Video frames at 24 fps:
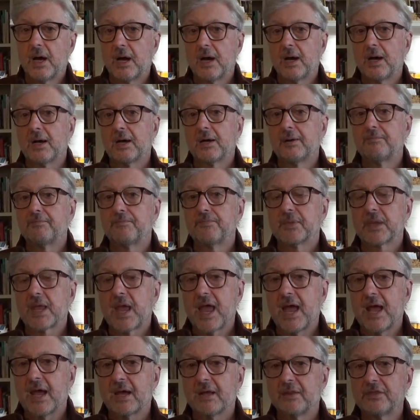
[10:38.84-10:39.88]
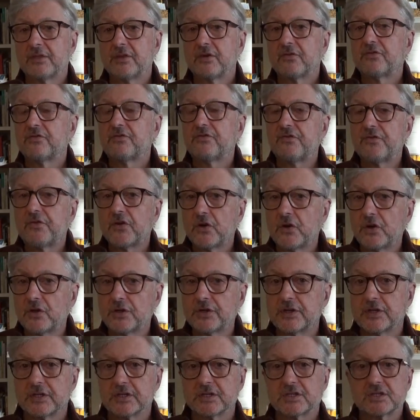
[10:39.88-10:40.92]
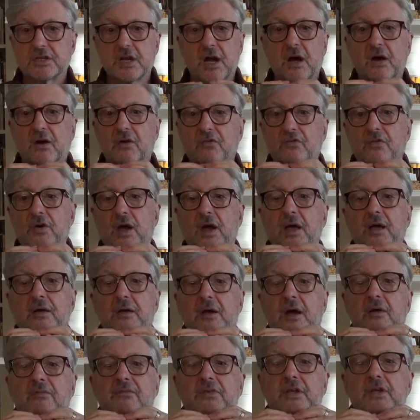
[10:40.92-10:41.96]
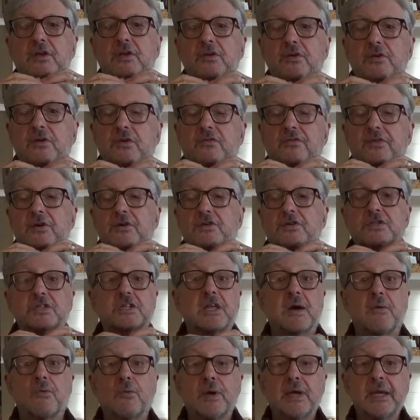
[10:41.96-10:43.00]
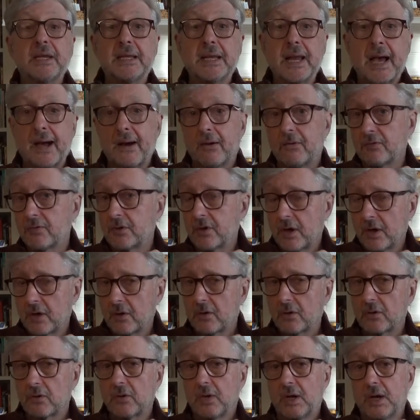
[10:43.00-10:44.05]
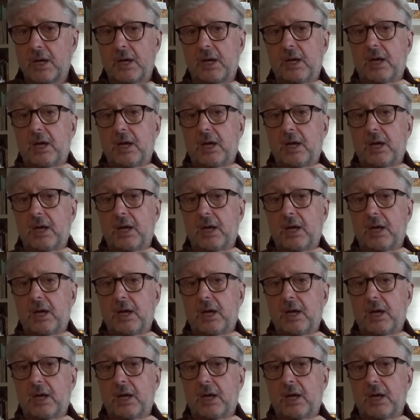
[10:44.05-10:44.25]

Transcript: and the fullness of a universe that we now know,